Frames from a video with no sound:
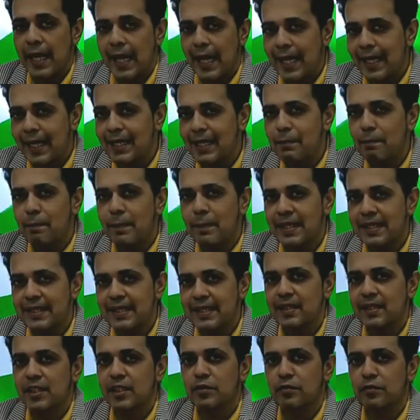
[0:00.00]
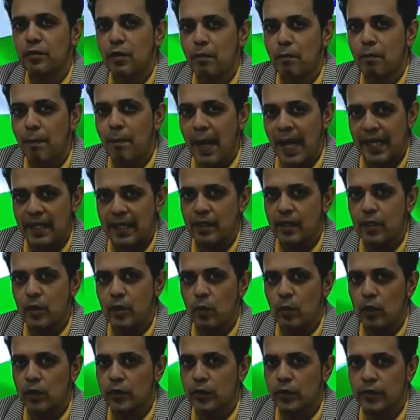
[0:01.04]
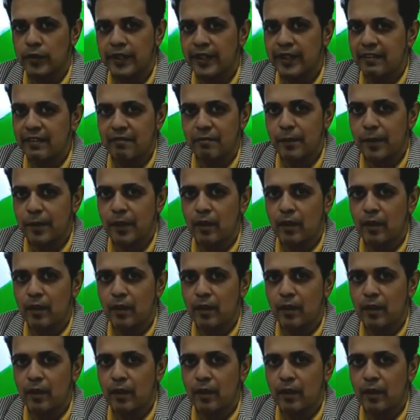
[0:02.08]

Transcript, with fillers: Any messages for Biden you want to give?